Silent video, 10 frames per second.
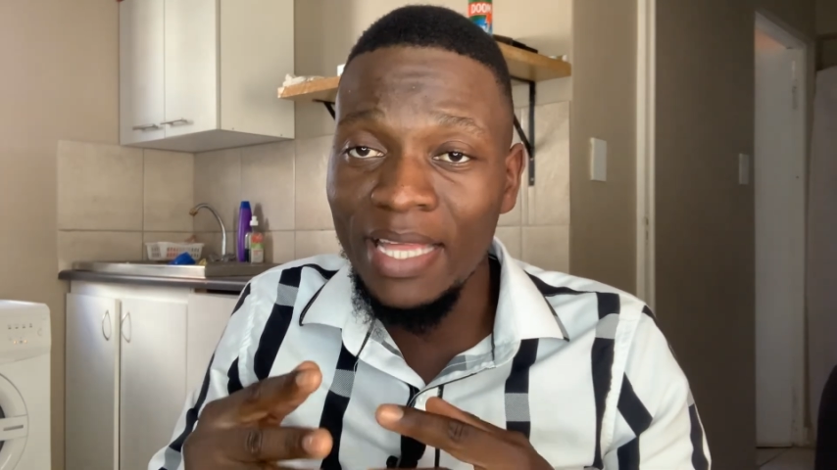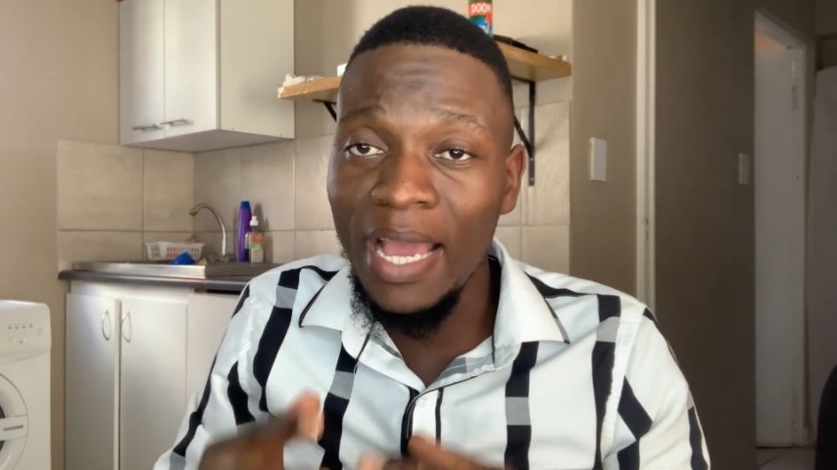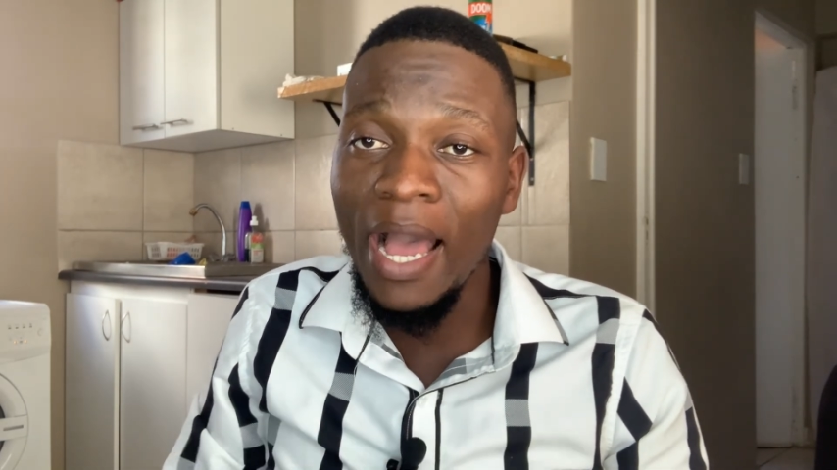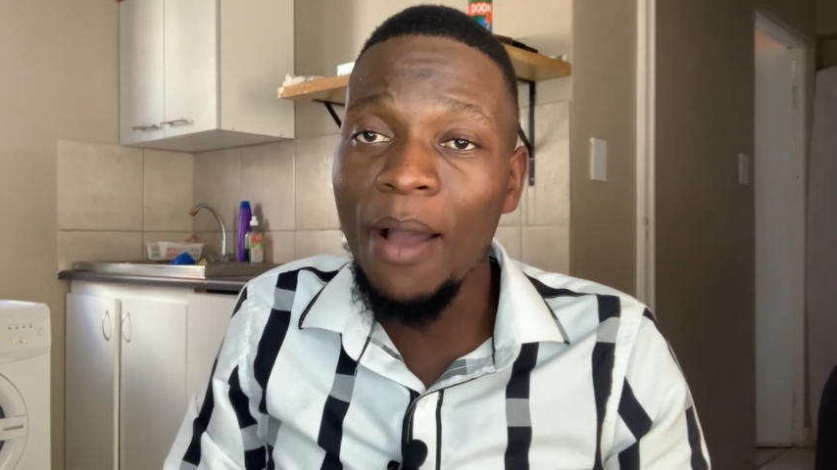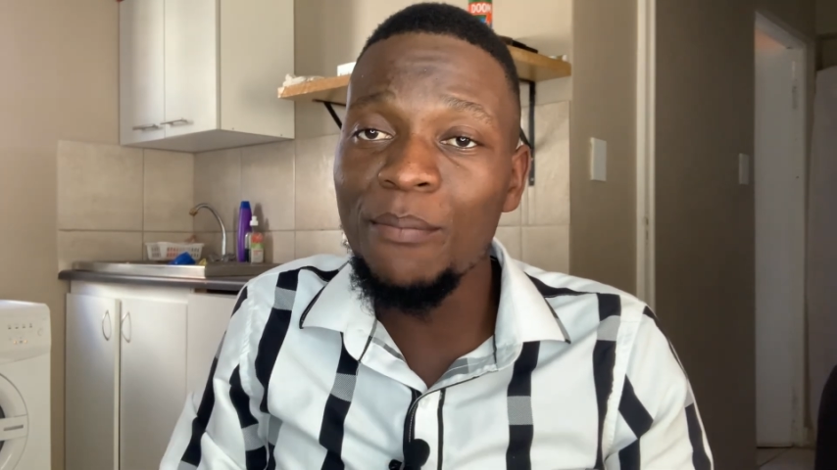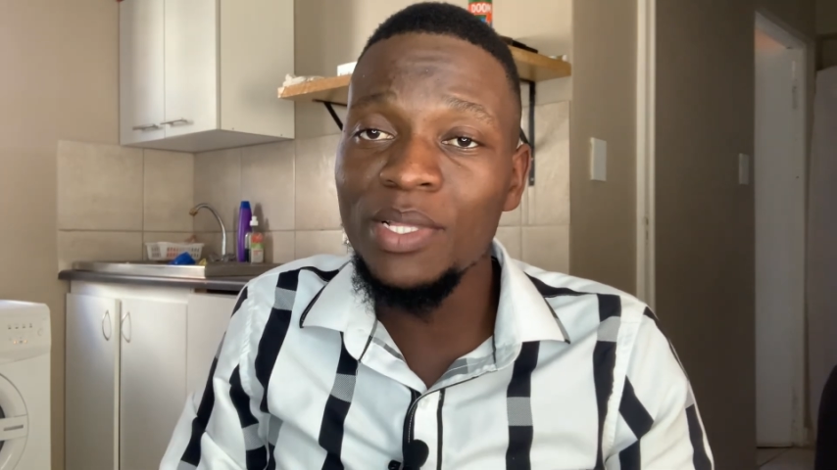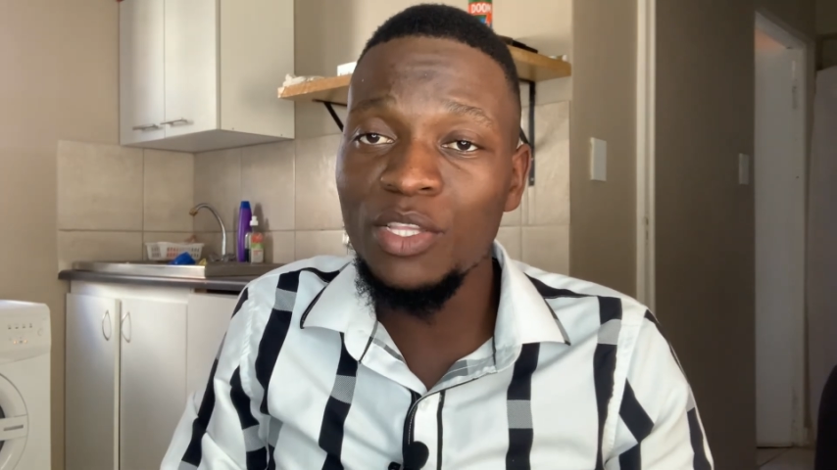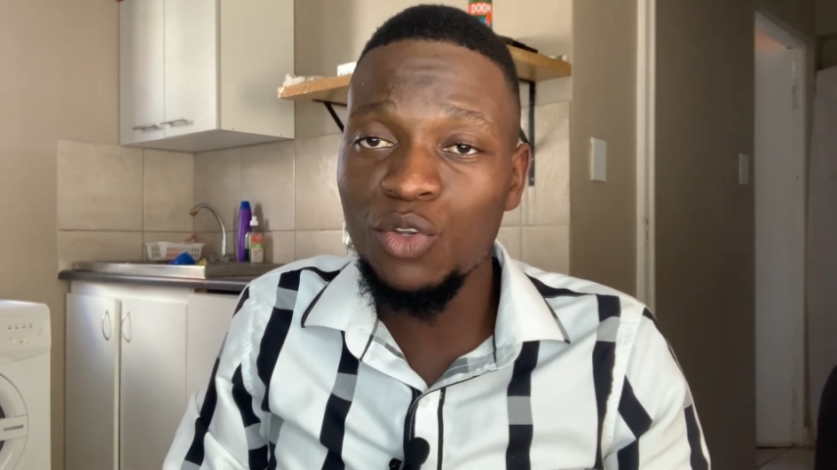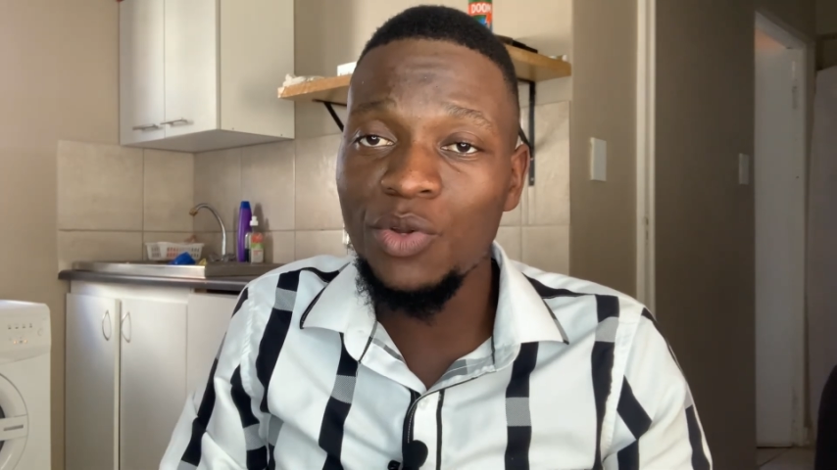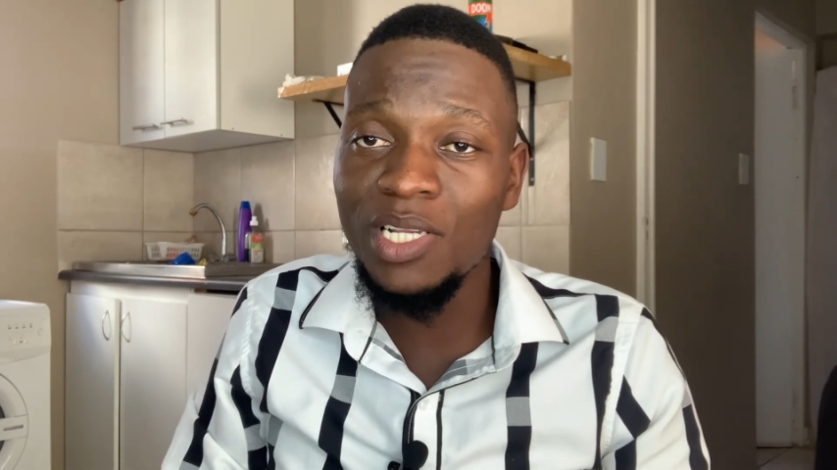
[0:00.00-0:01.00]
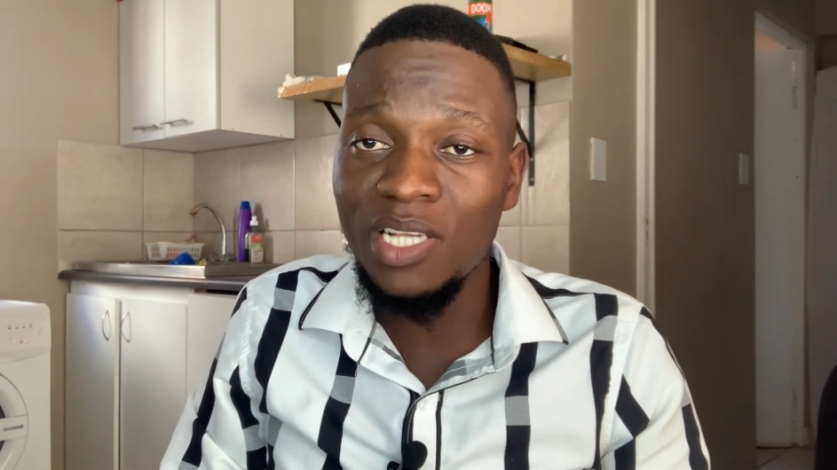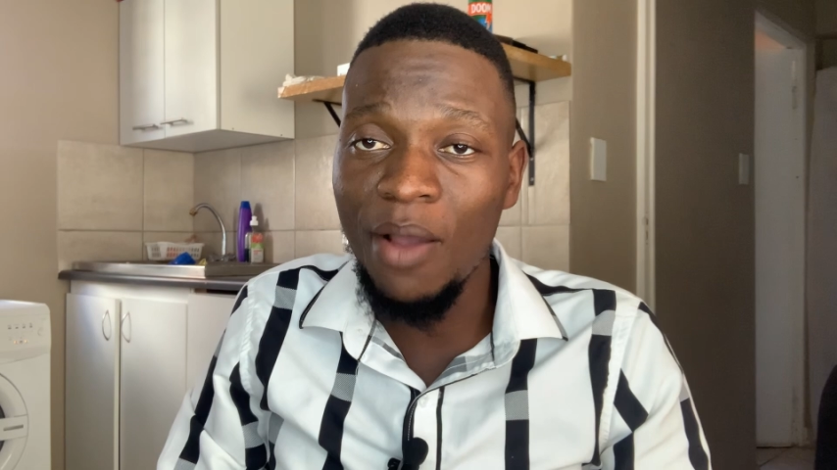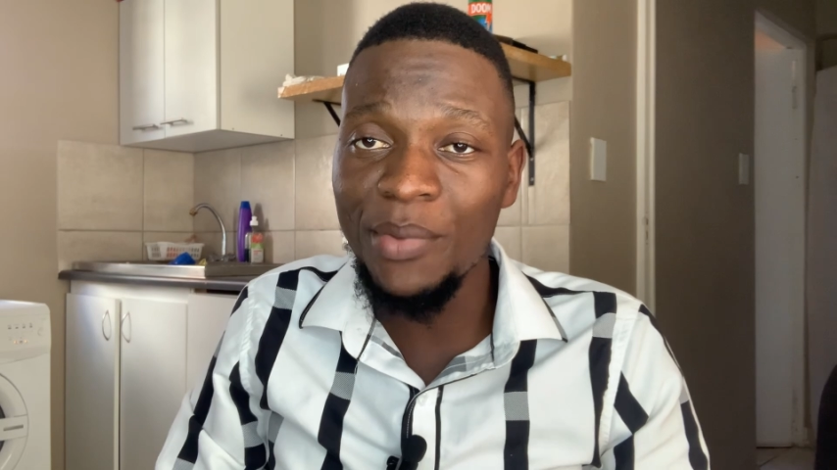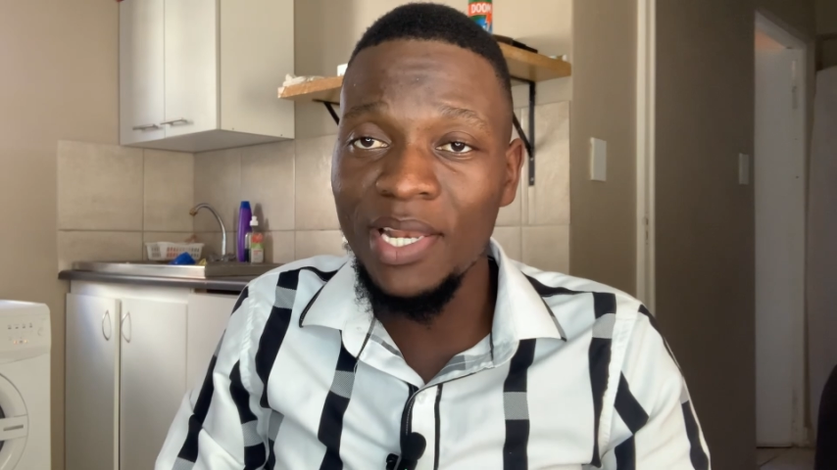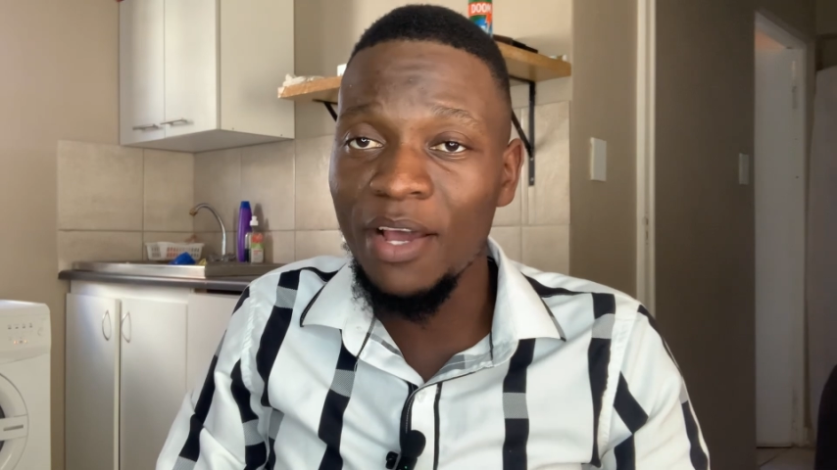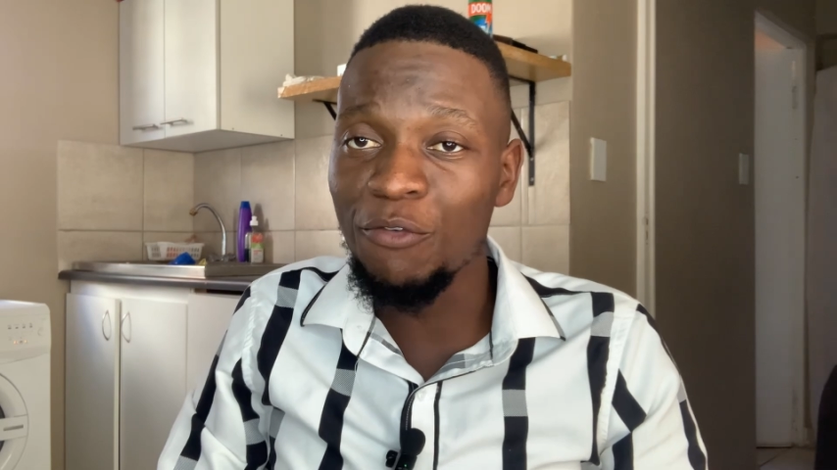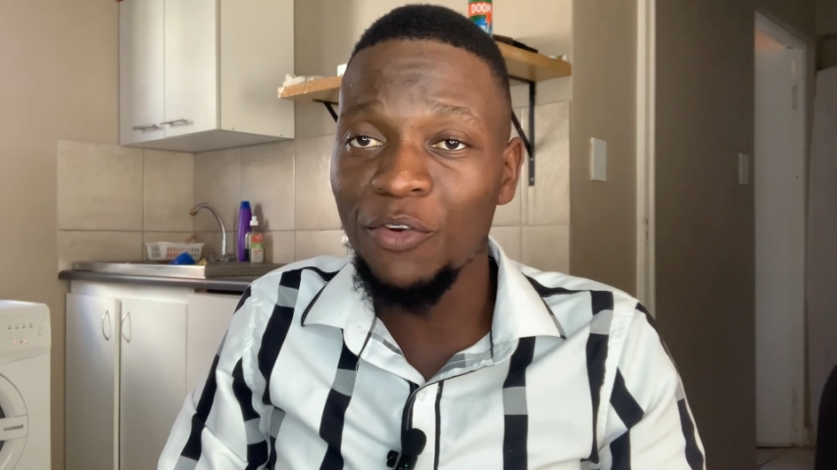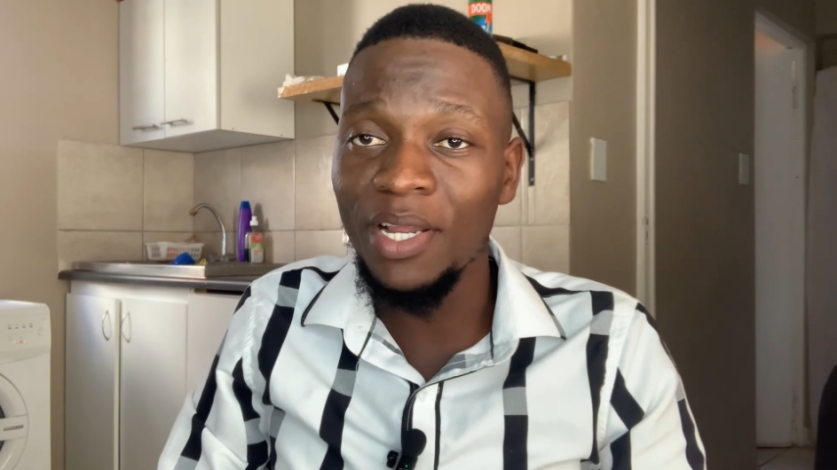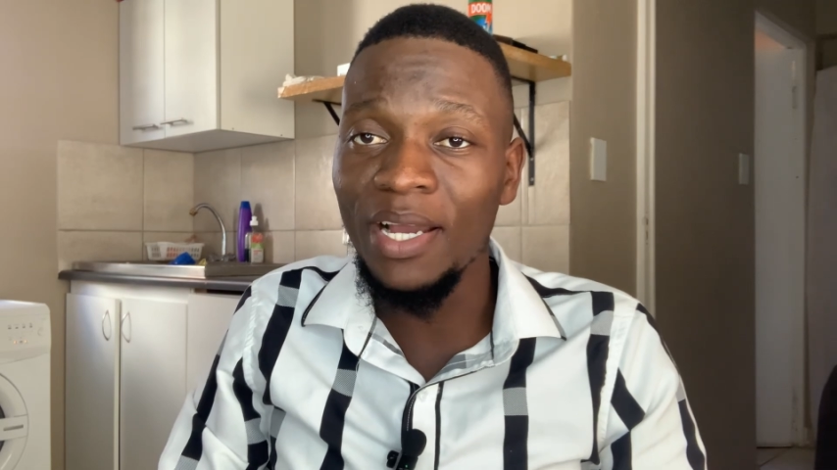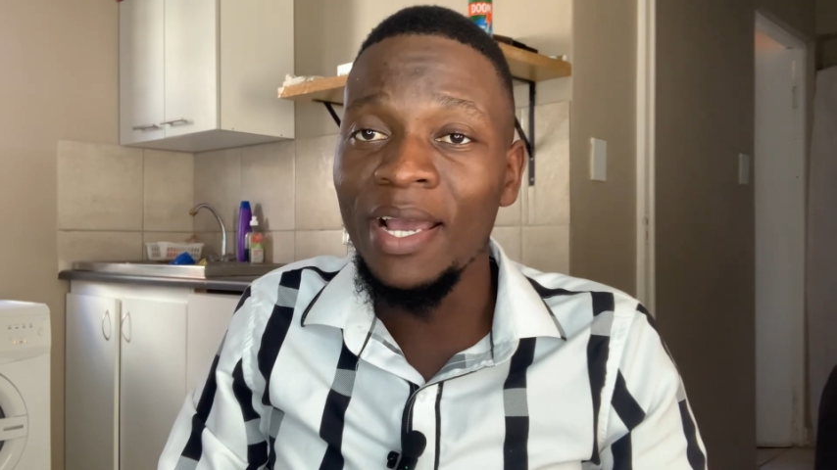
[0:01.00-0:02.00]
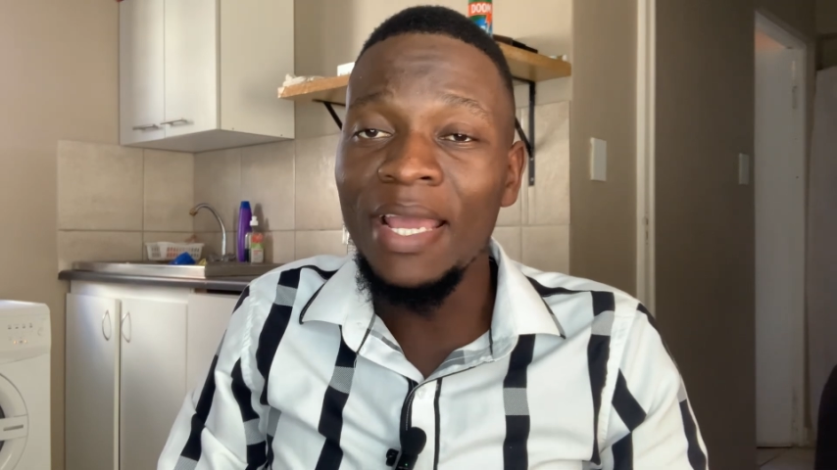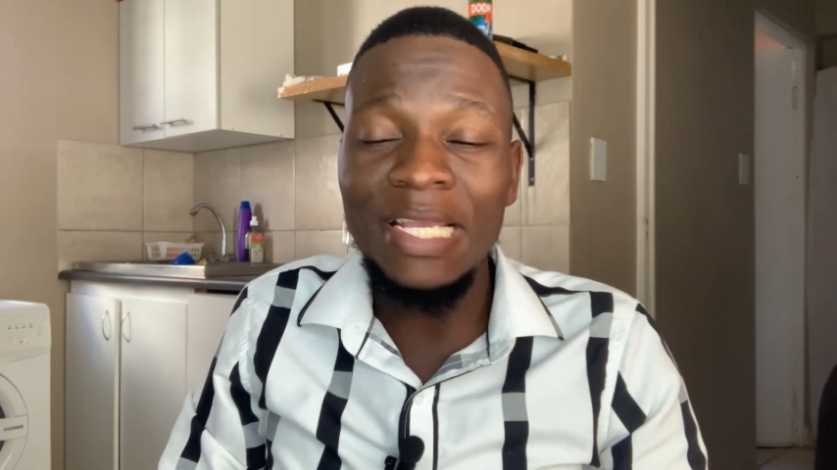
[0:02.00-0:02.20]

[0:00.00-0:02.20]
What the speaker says: the army, the US Army in Africa,